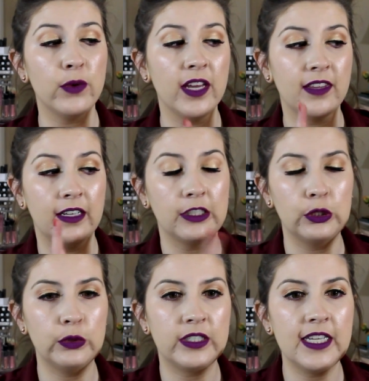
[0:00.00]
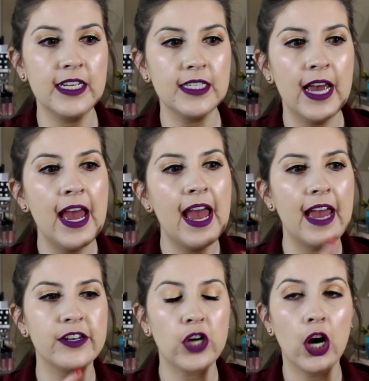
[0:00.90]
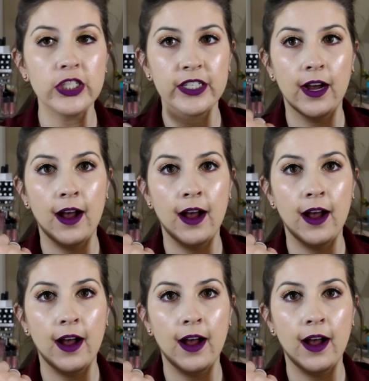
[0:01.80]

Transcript: kit that includes this, a Tarte